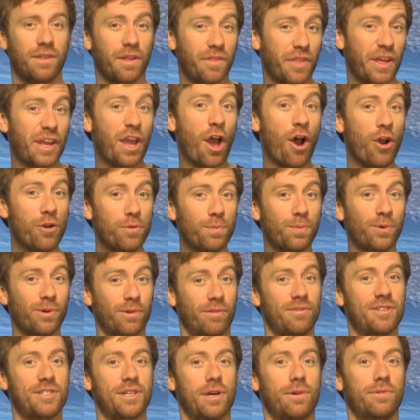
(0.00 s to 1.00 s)
that they hope will
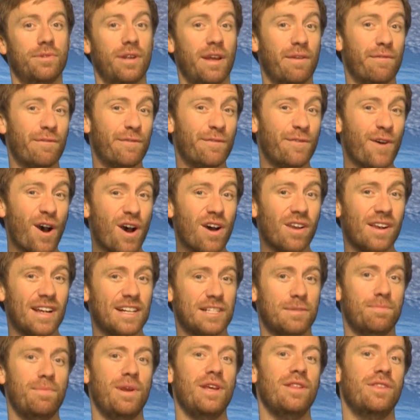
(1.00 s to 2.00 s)
result in far
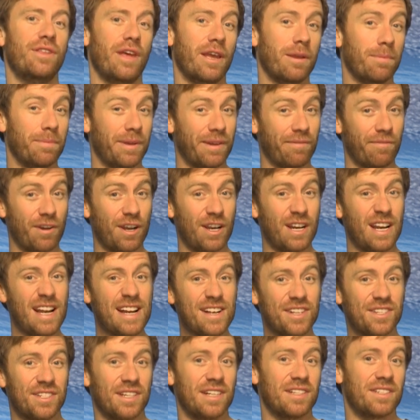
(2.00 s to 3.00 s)
less methane being
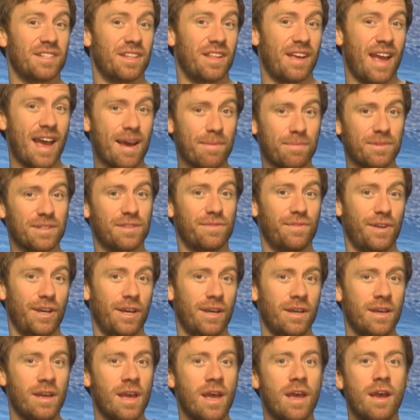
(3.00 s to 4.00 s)
released into the
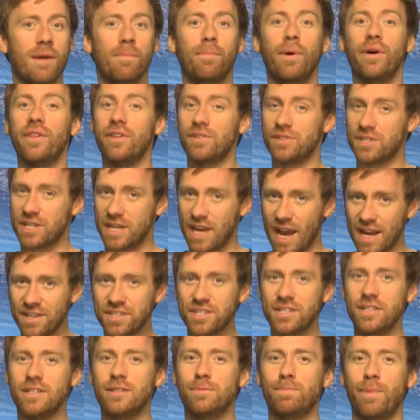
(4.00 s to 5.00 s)
atmosphere by those
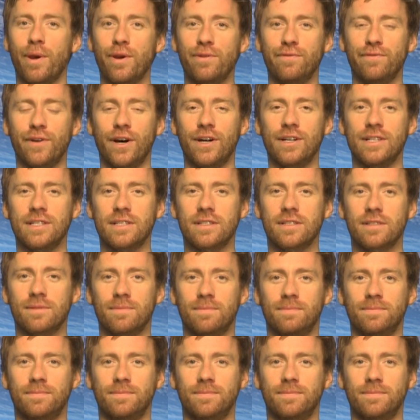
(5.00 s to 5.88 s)
gaseous bovines.